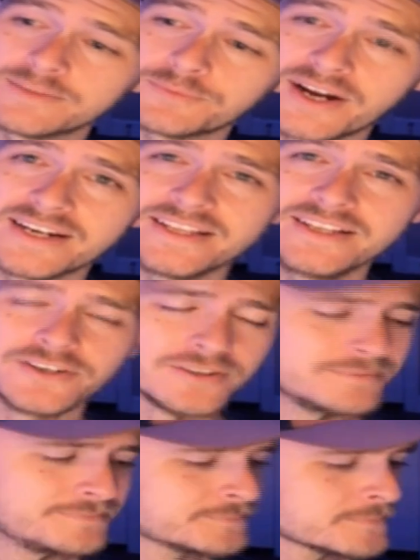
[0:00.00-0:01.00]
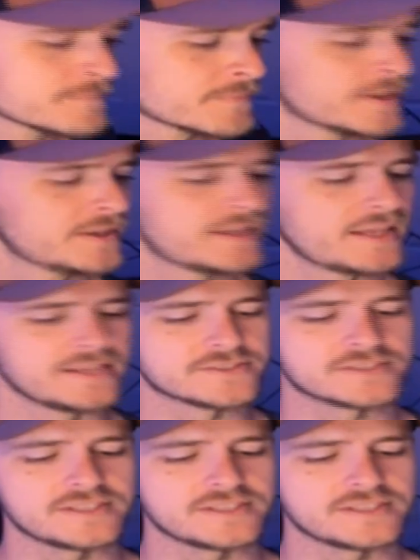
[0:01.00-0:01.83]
right here, is